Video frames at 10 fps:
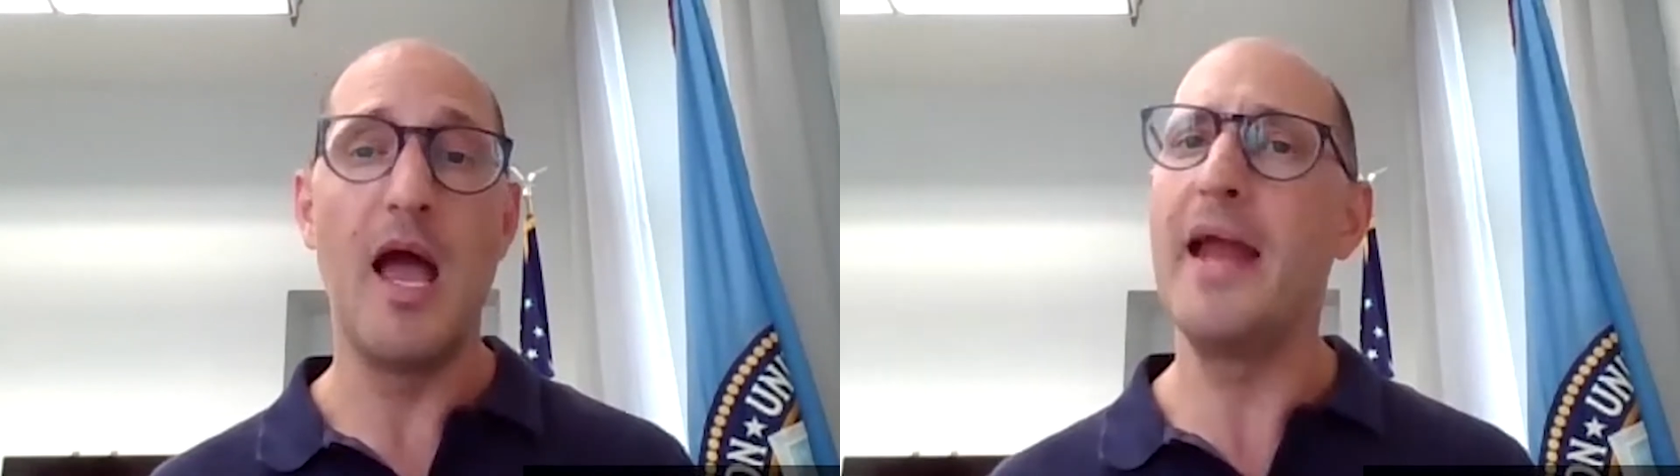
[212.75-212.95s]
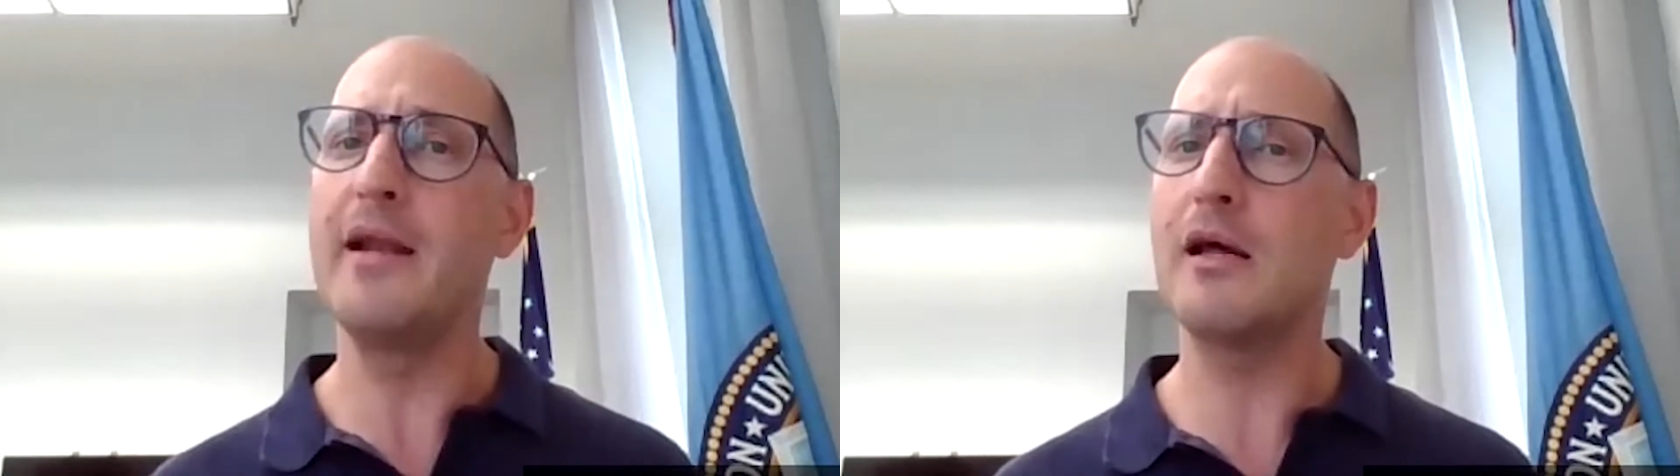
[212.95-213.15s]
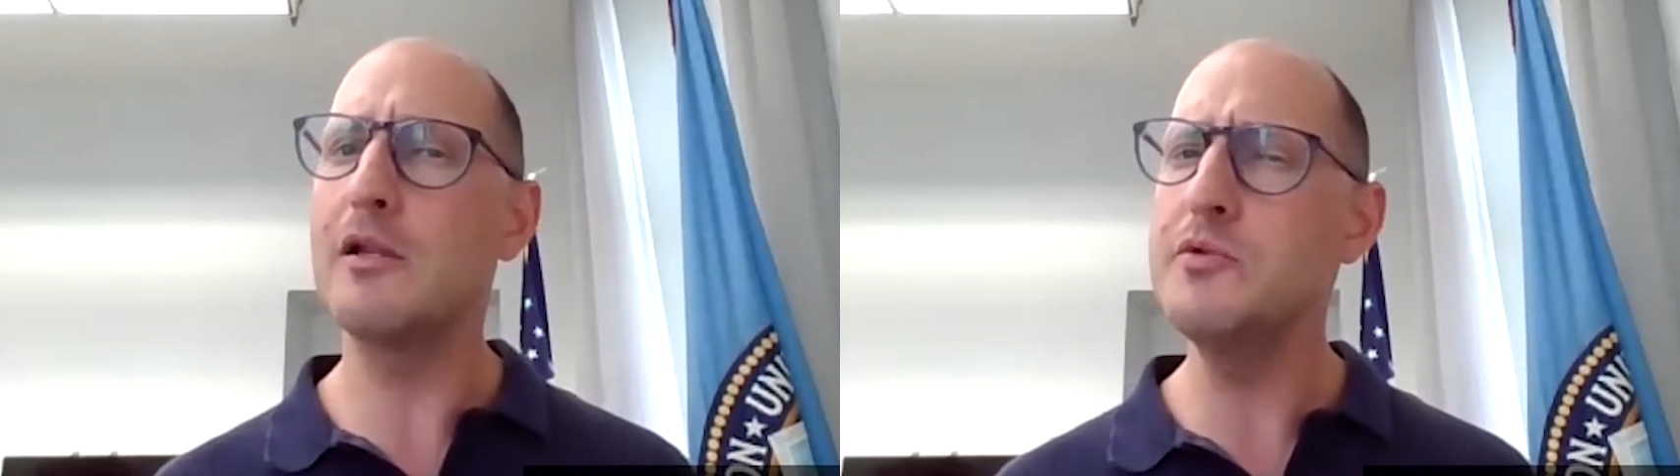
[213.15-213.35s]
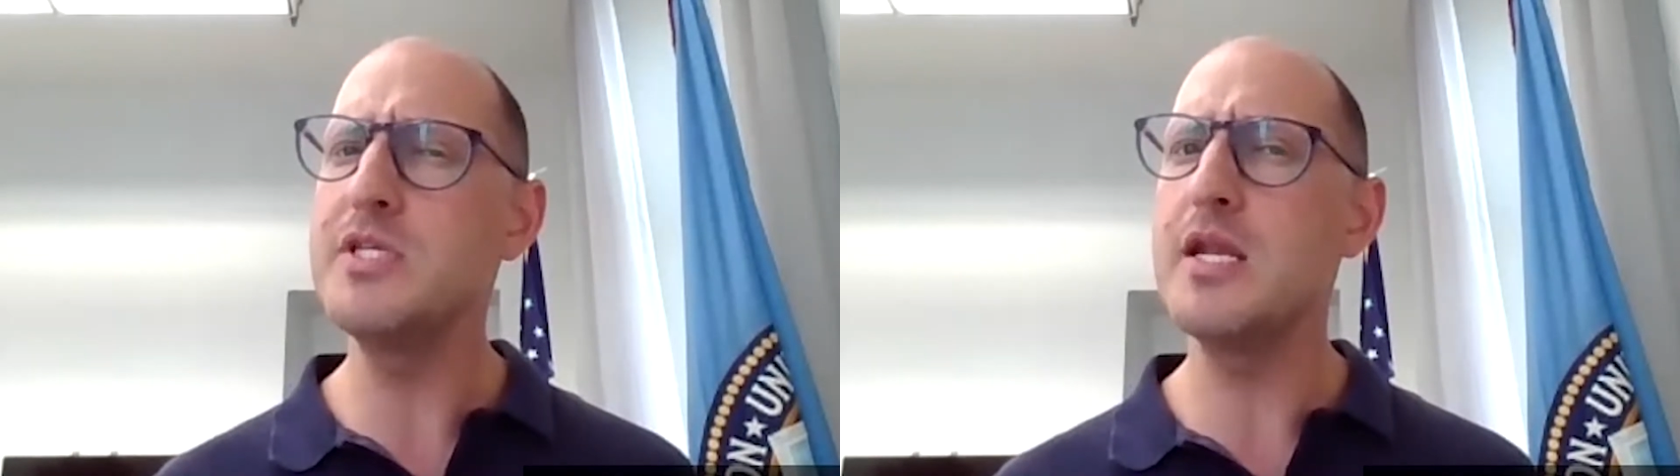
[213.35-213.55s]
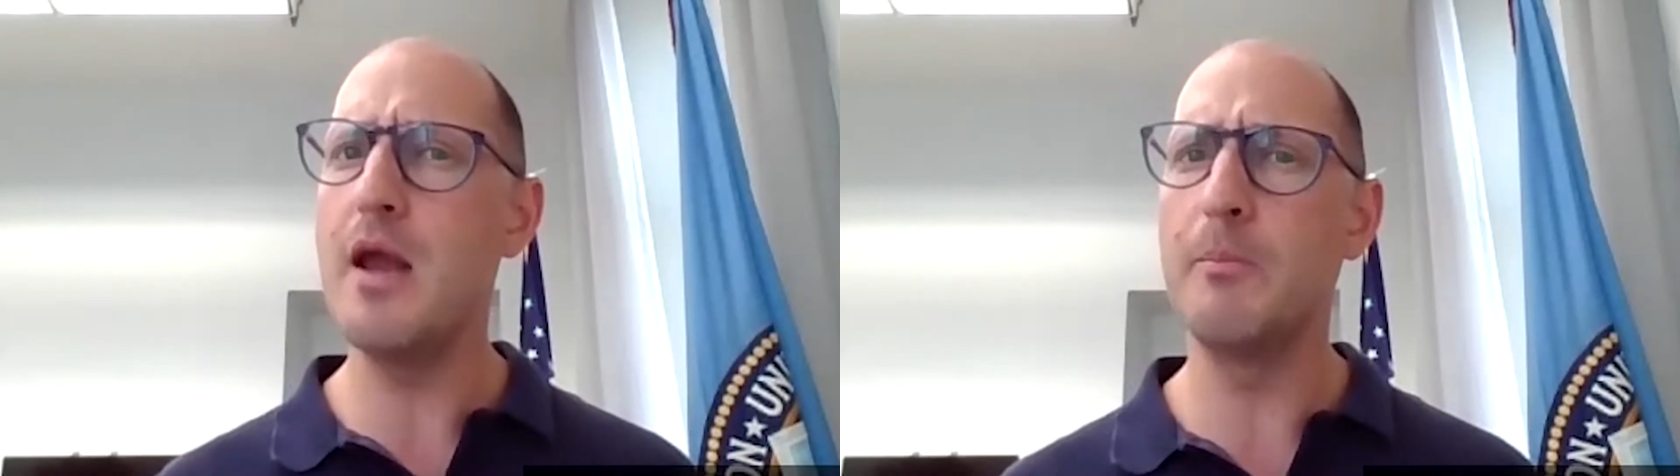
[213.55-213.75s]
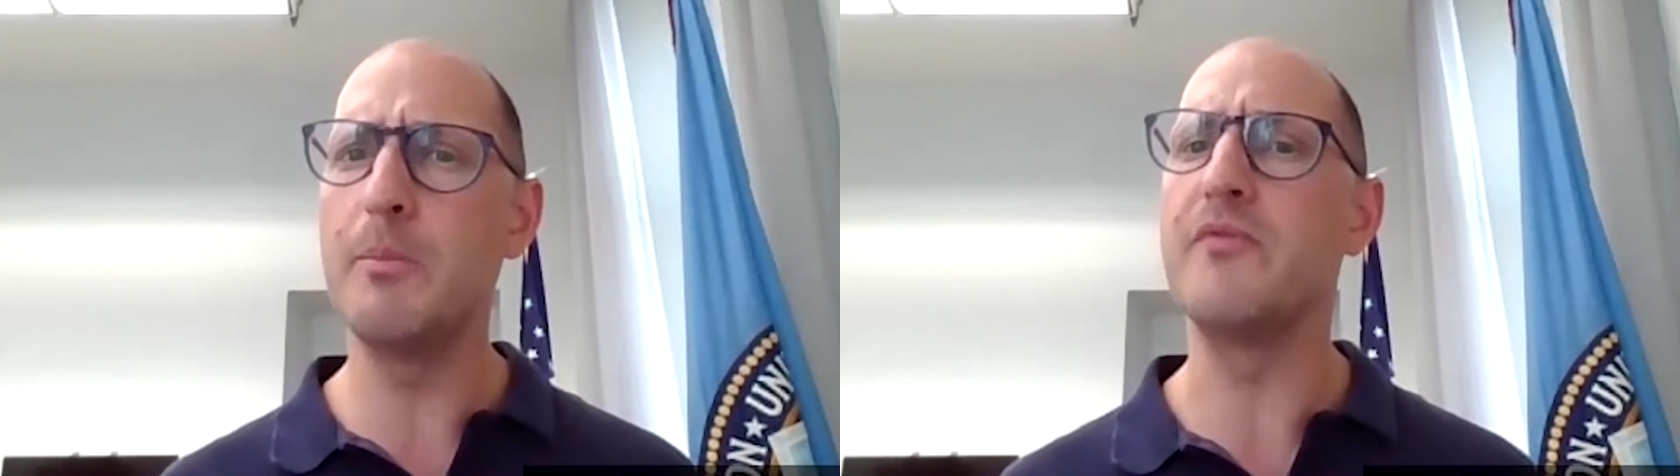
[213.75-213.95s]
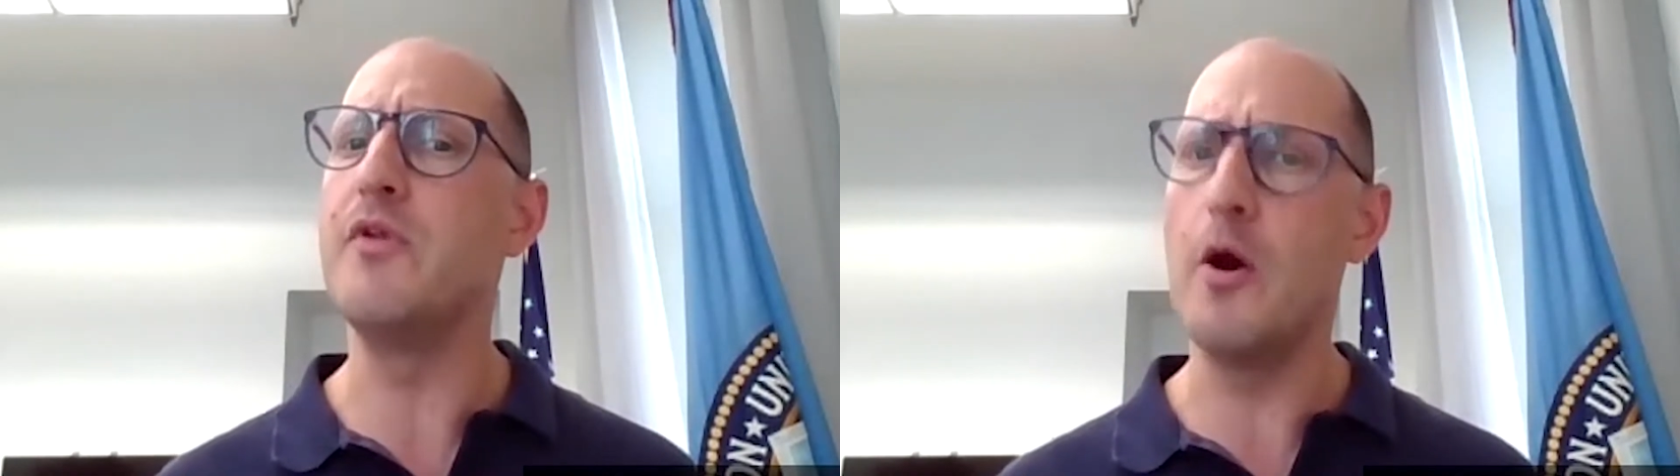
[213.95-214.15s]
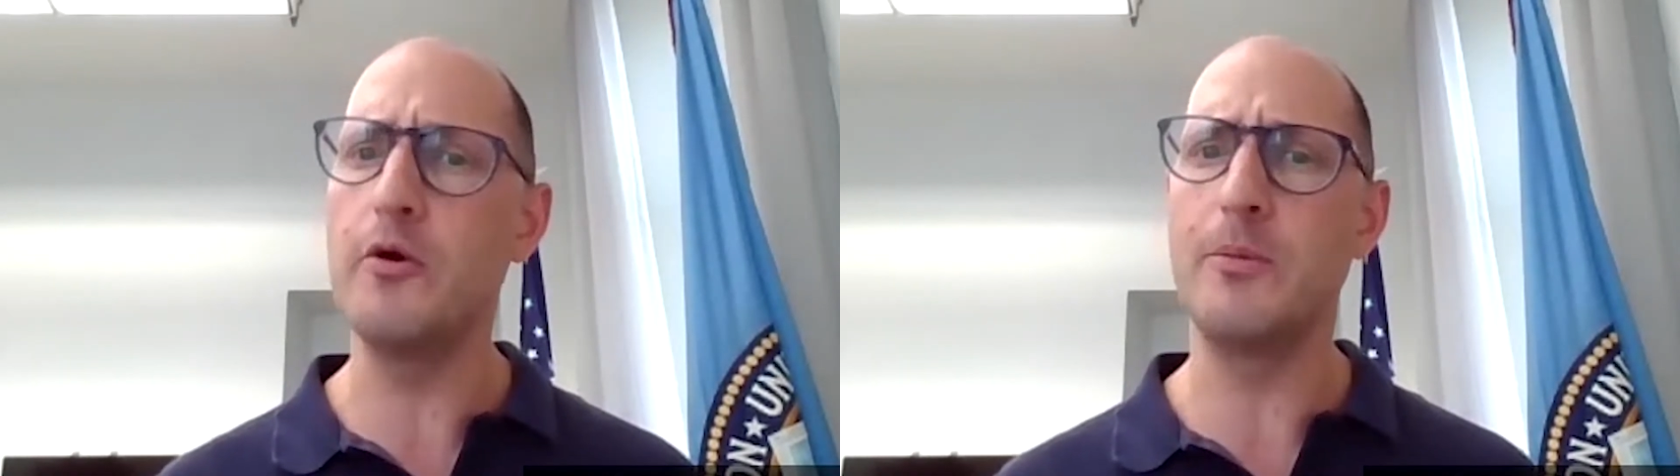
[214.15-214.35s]
and includes a number of
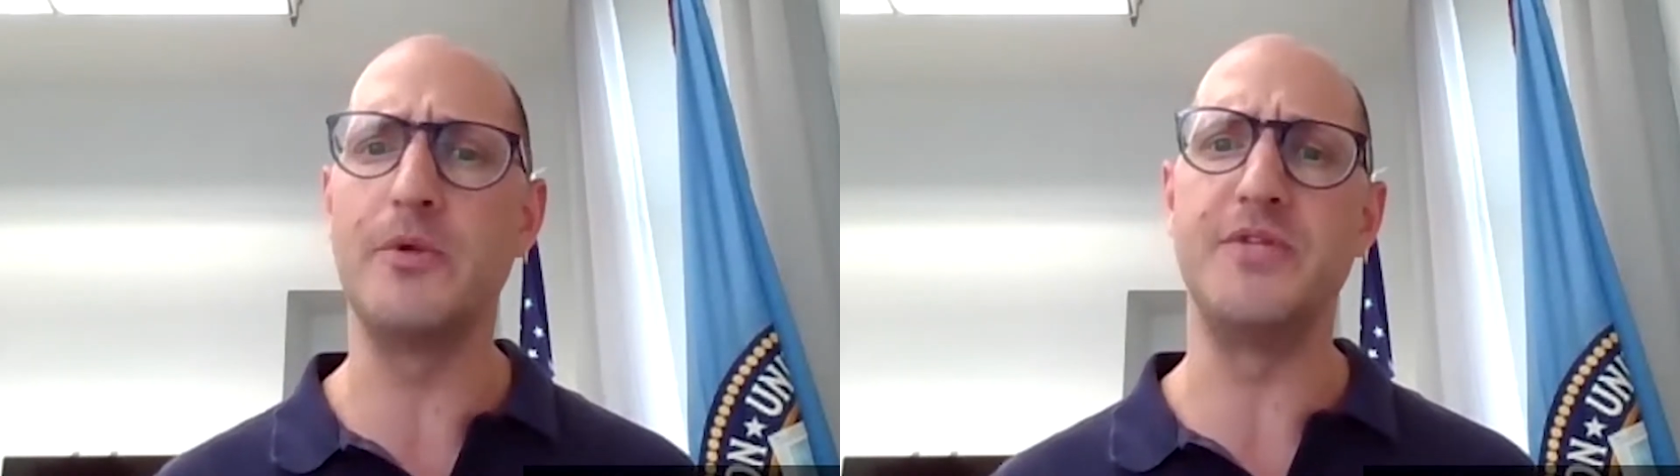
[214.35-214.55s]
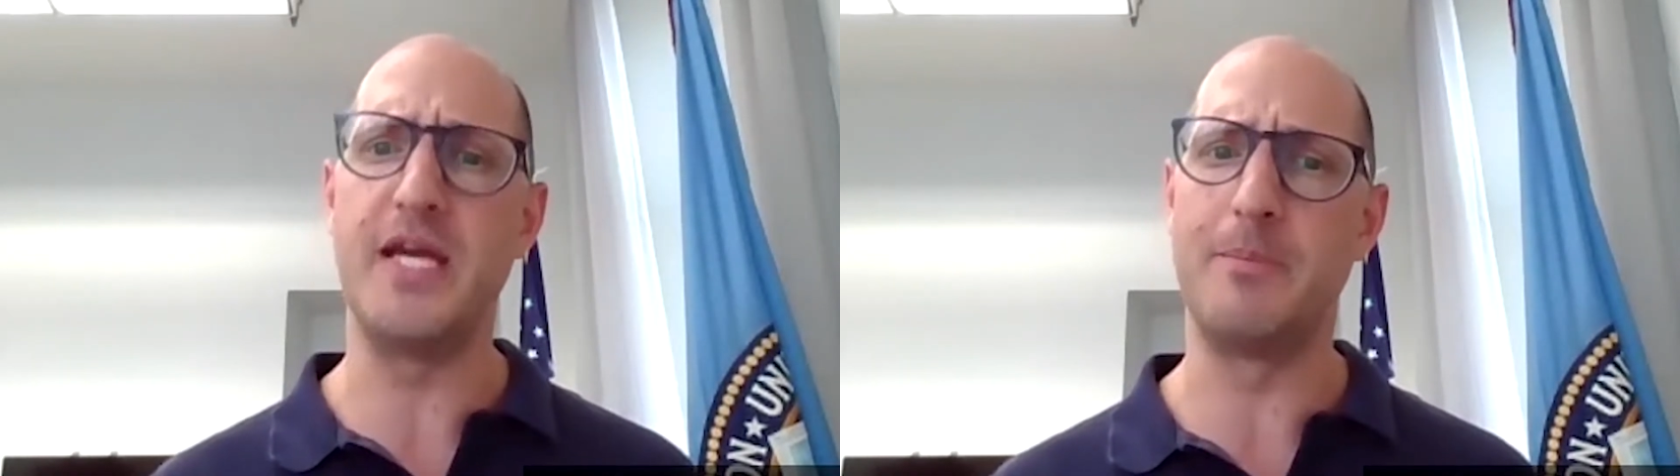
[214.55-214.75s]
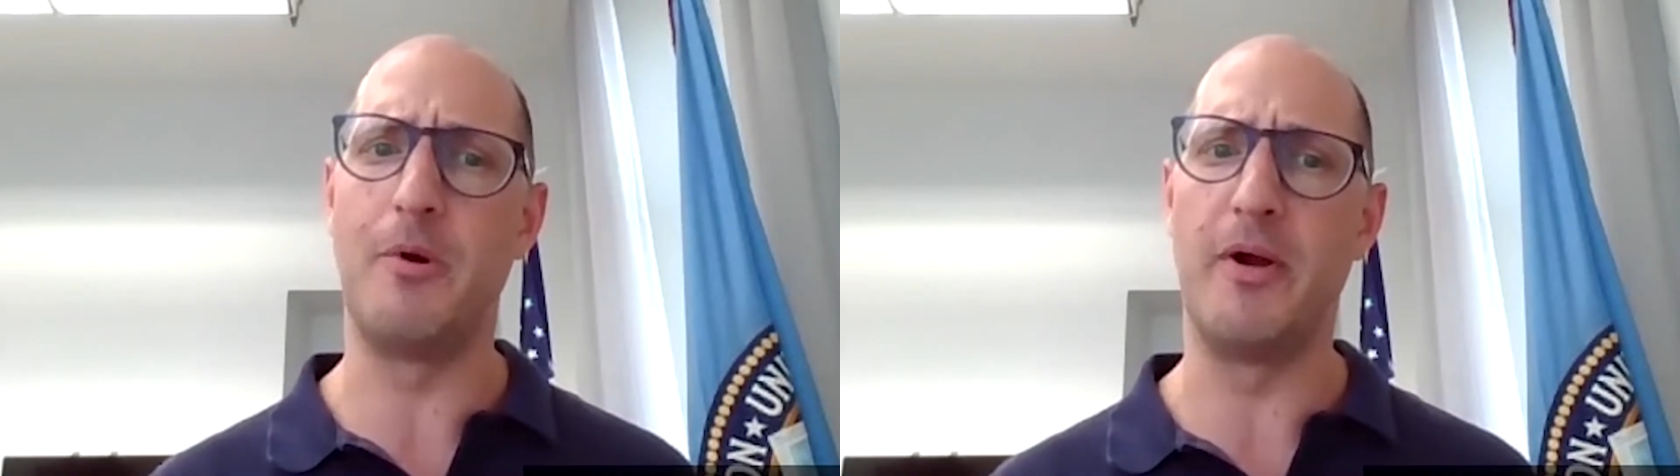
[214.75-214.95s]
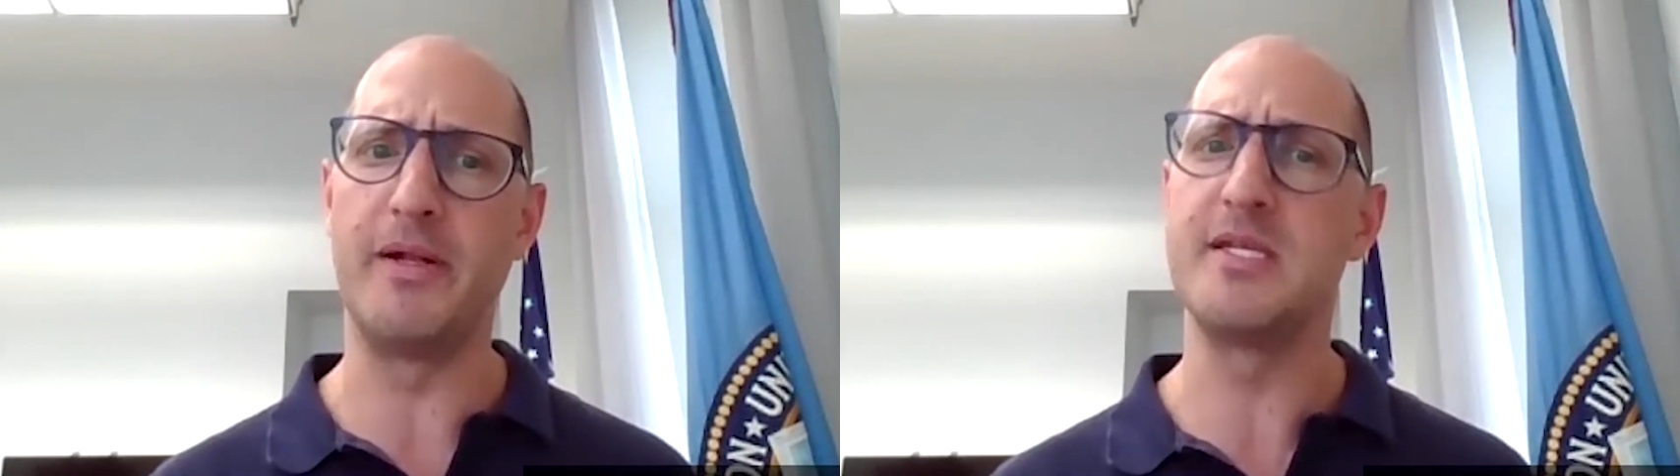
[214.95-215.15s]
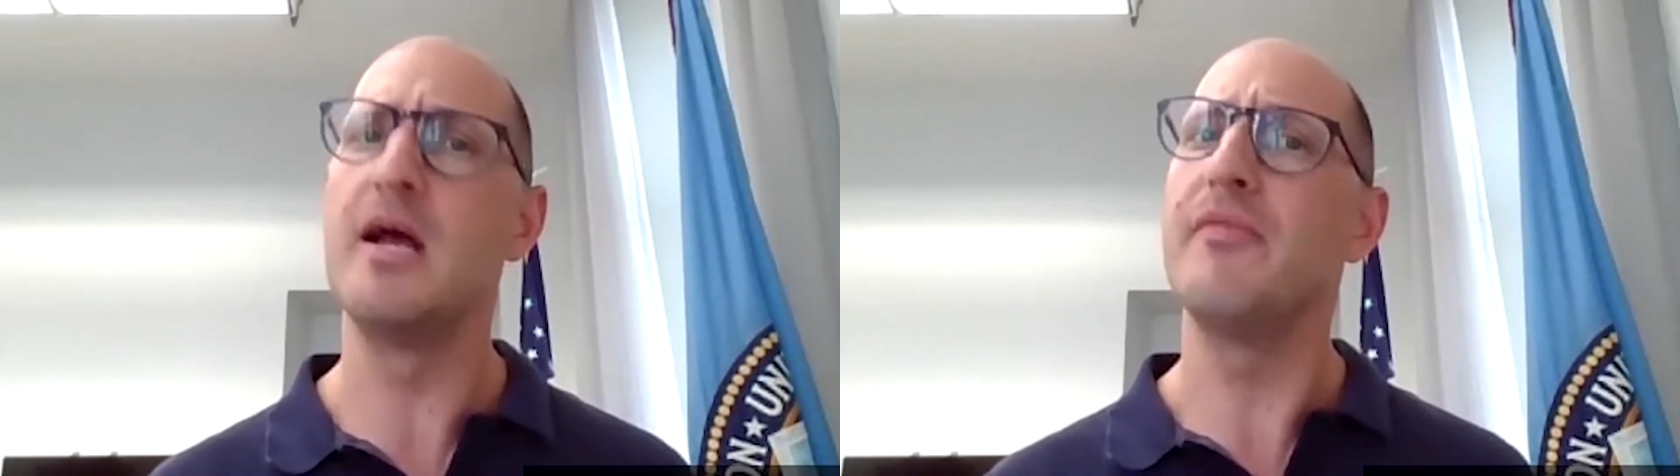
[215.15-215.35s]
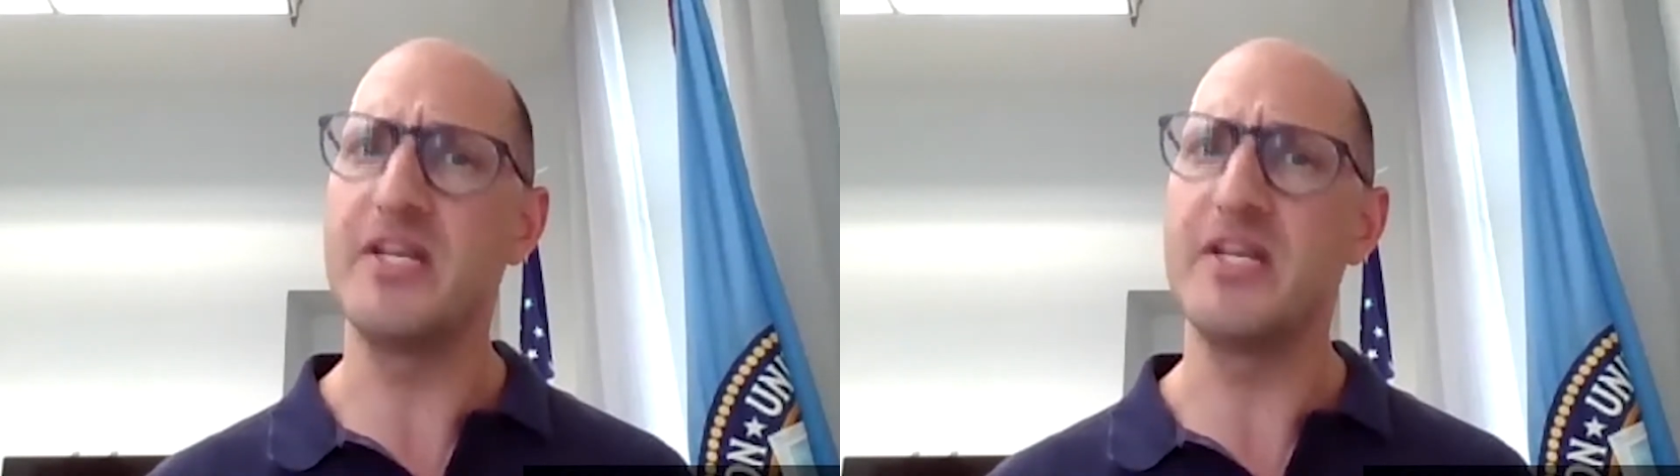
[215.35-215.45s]
notable data points